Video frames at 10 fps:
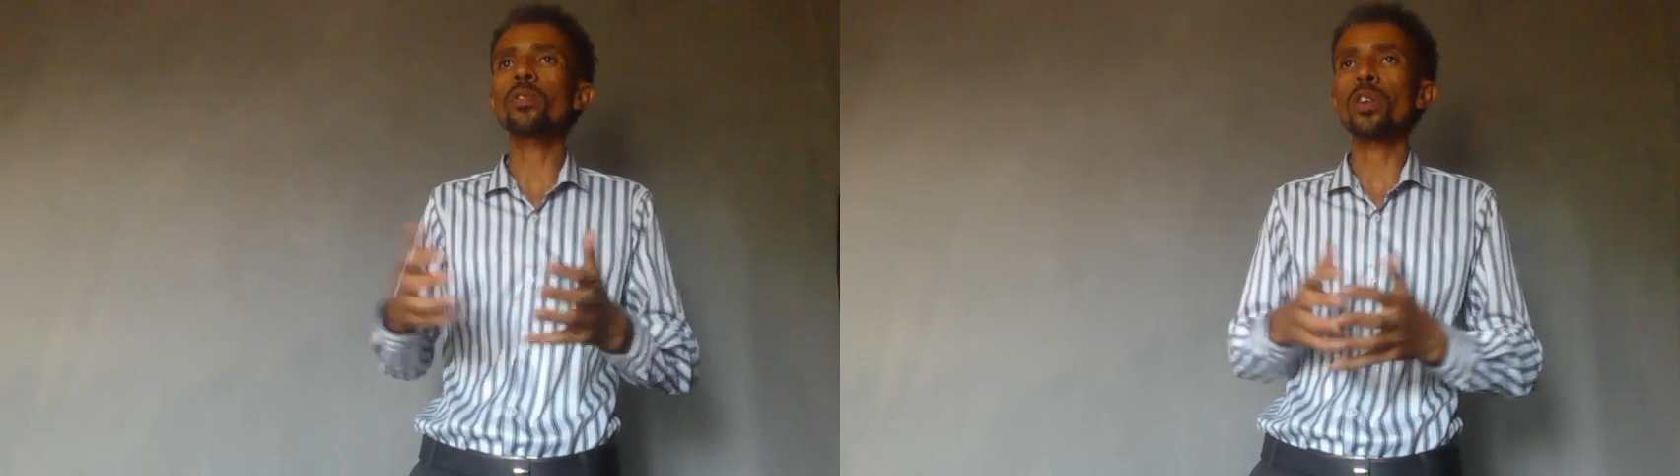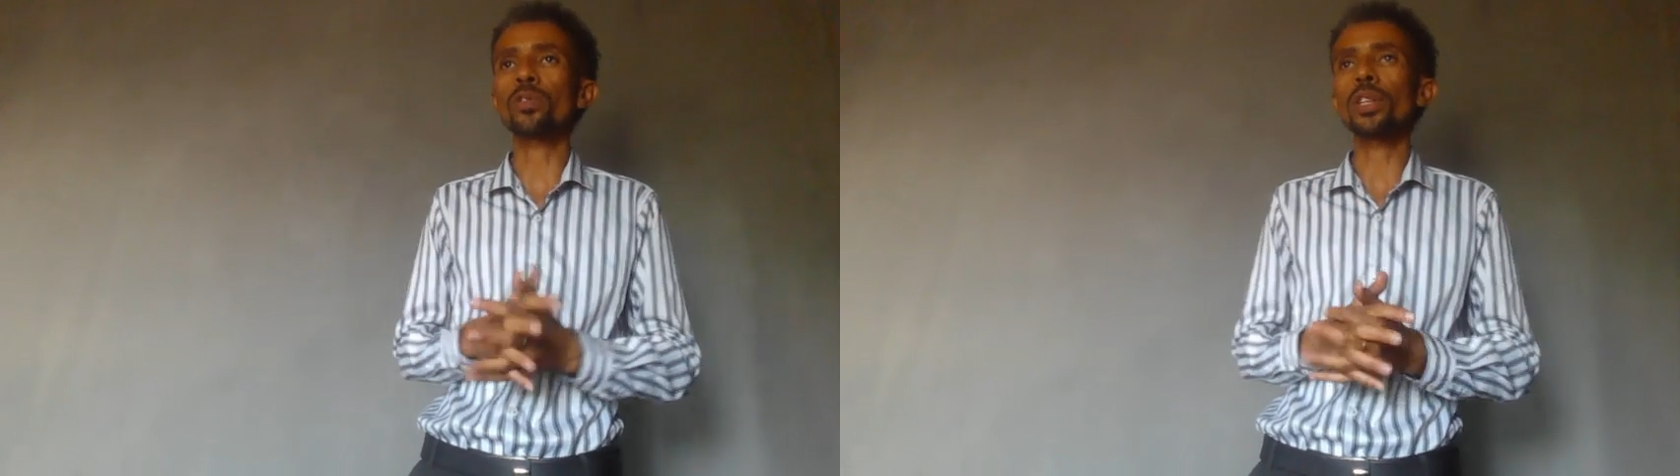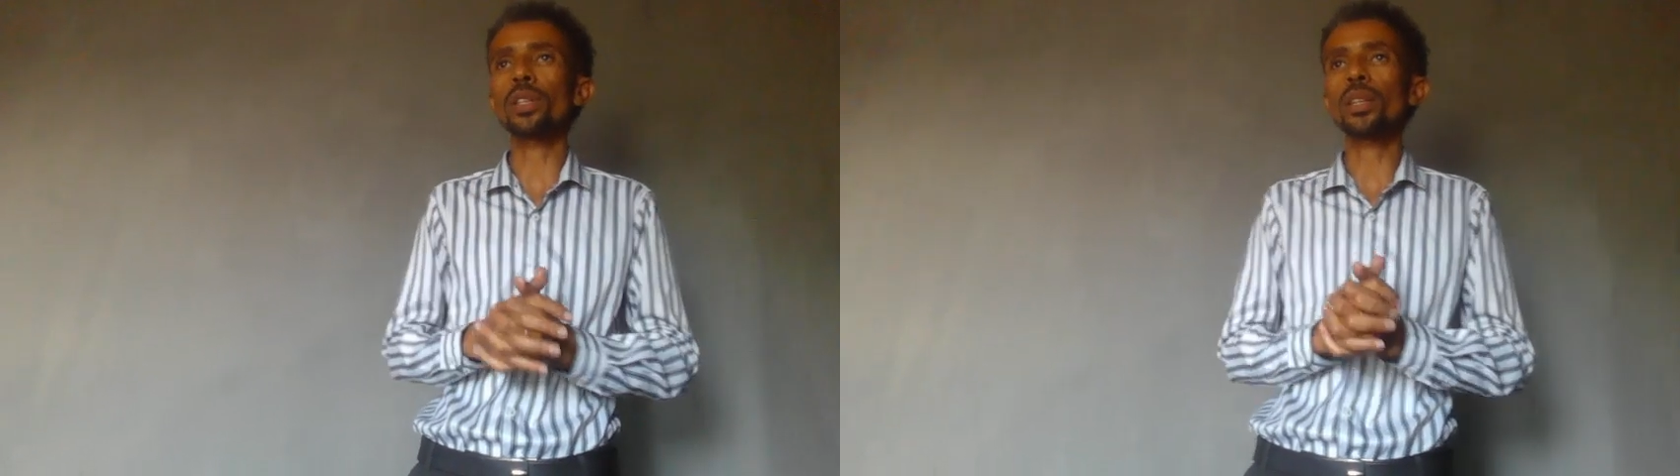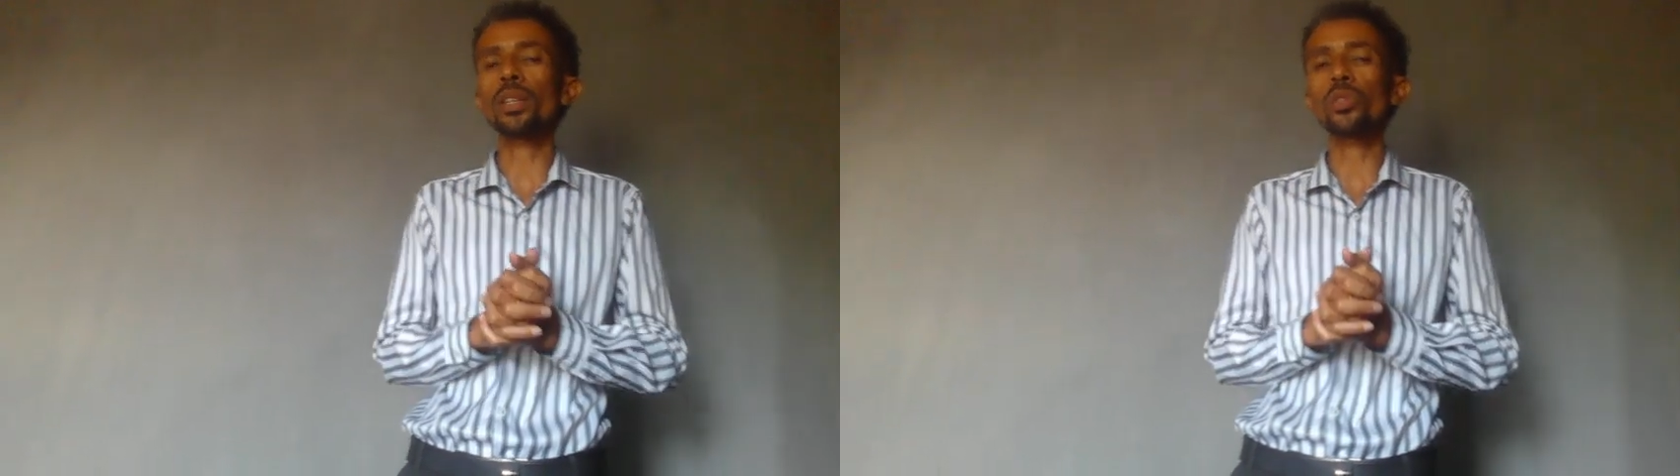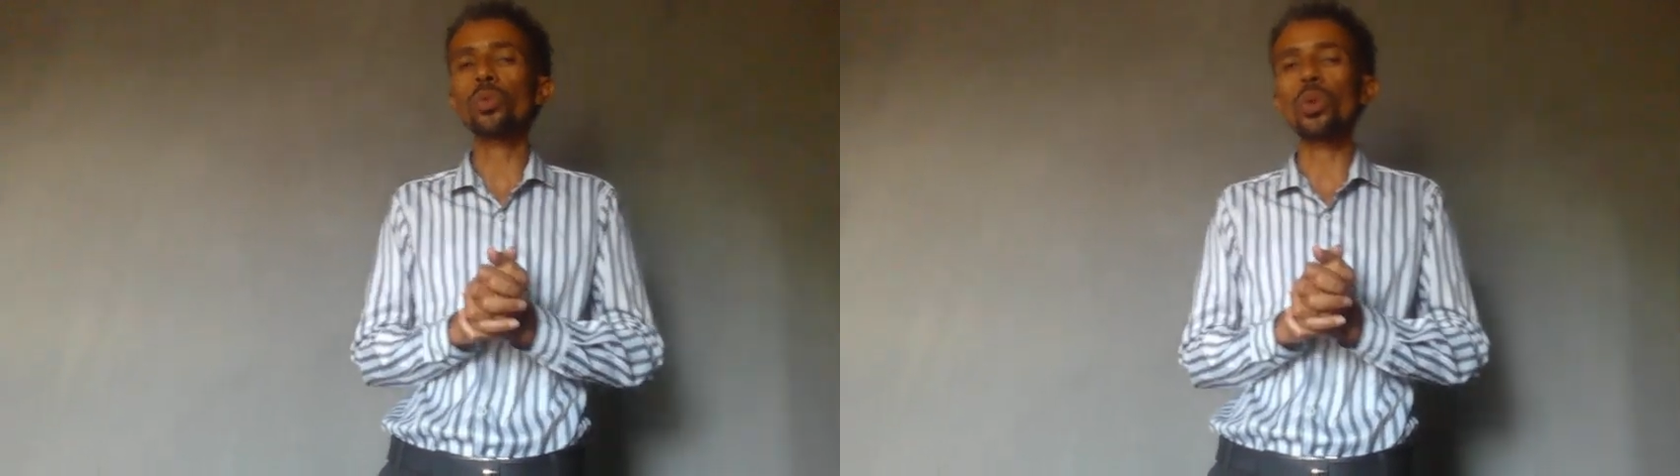overfitting
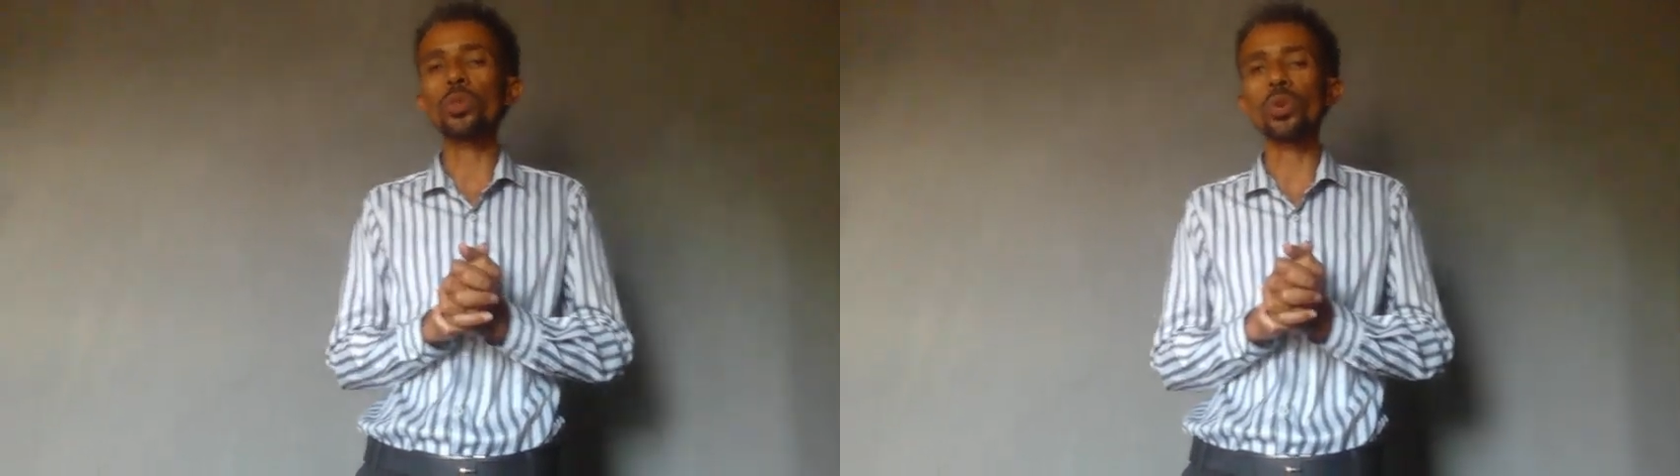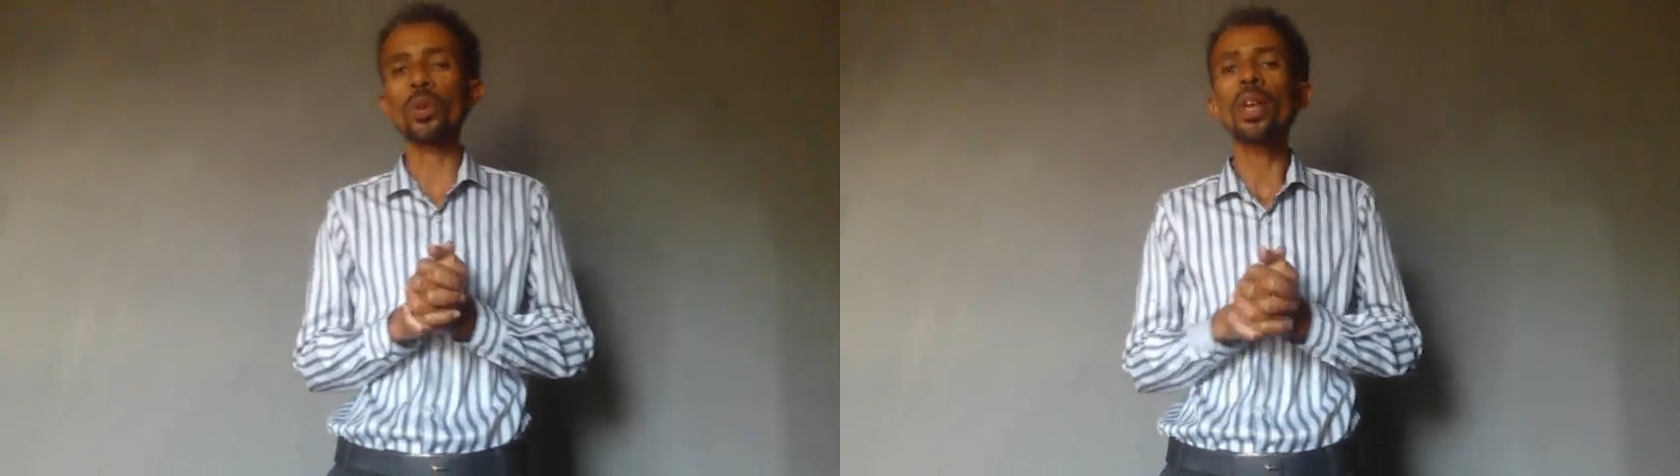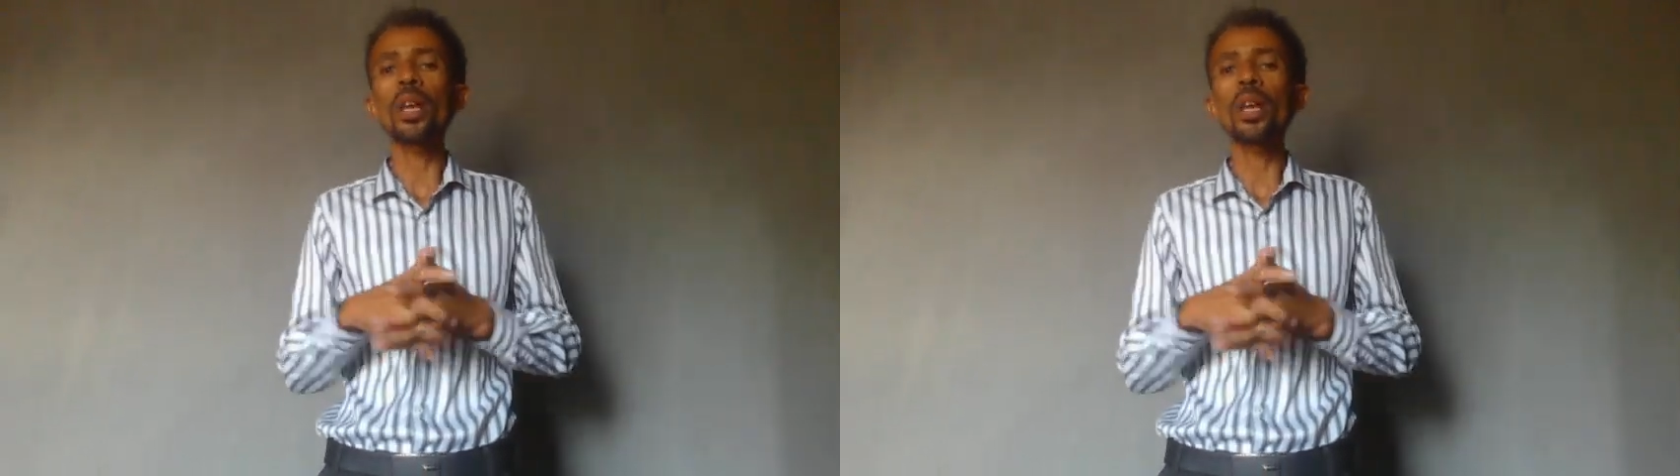issue also?